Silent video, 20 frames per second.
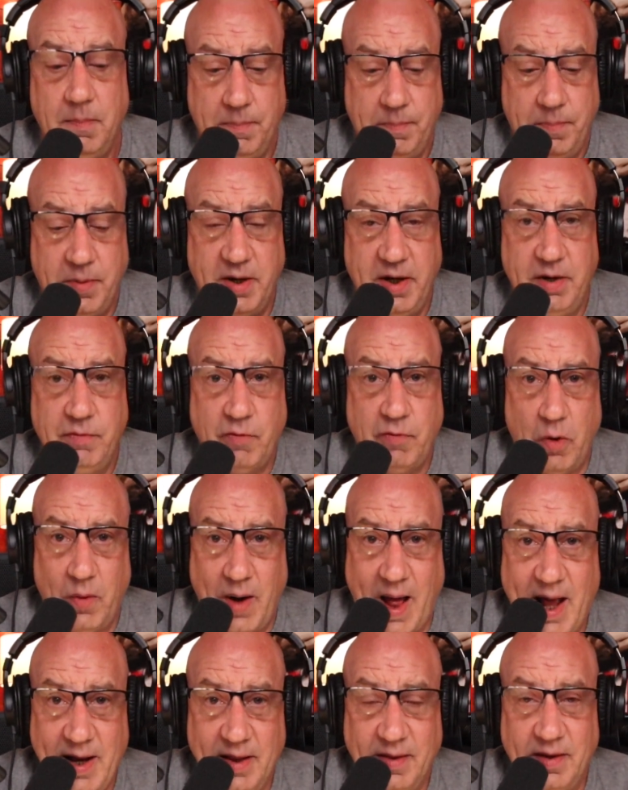But in Rhode
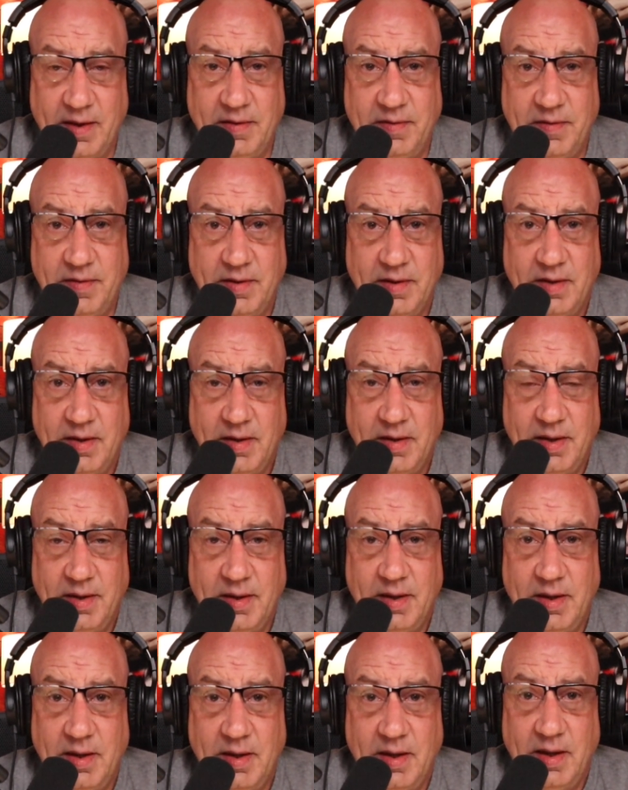Island,
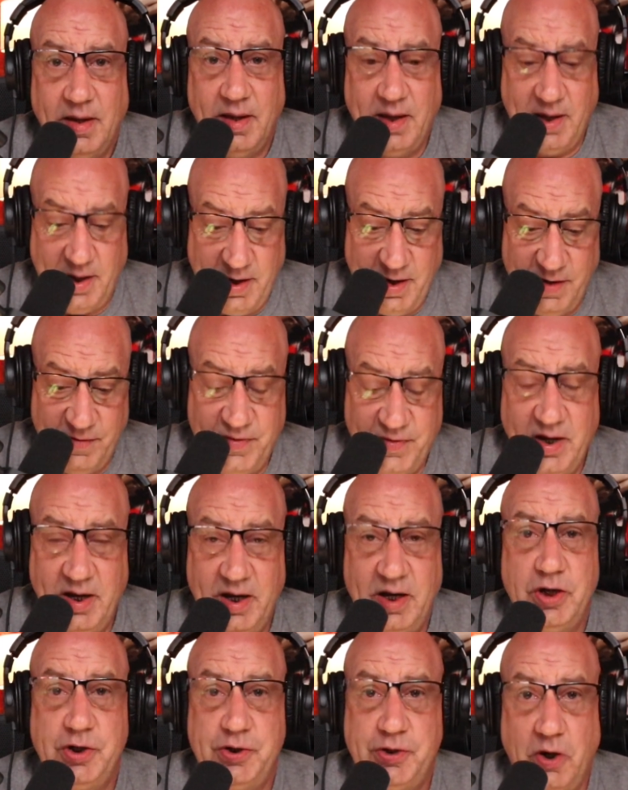if he
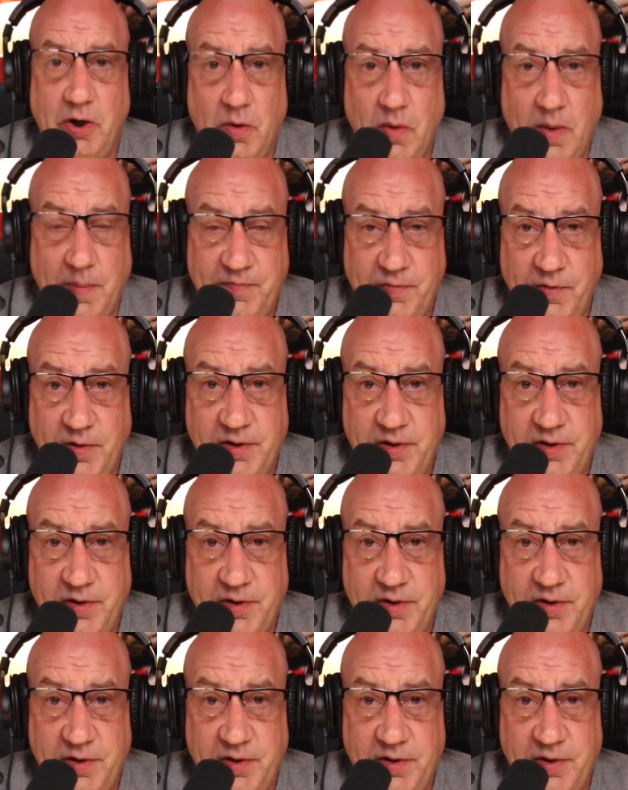didn't show up for